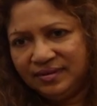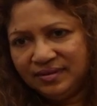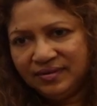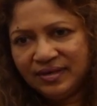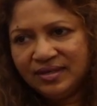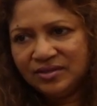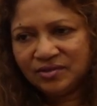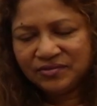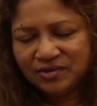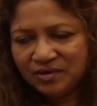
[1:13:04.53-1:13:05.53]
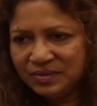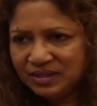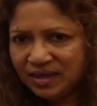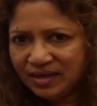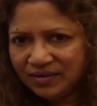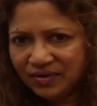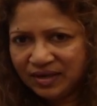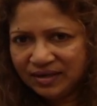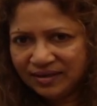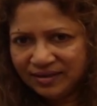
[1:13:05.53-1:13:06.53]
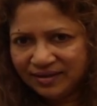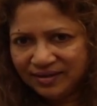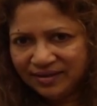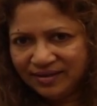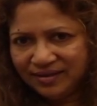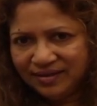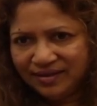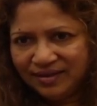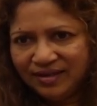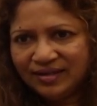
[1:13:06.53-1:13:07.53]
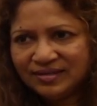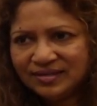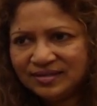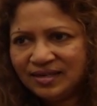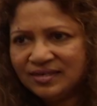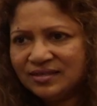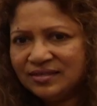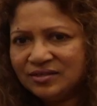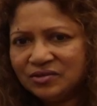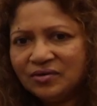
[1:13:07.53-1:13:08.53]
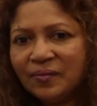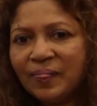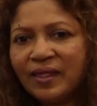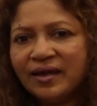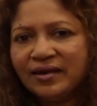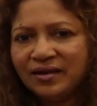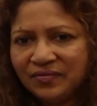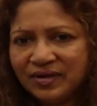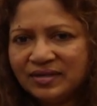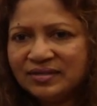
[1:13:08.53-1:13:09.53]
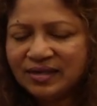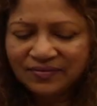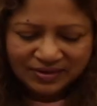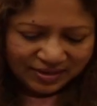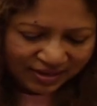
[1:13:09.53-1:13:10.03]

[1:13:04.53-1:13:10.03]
The radius of sodium is high. Why? Electrons are entering into new energy level.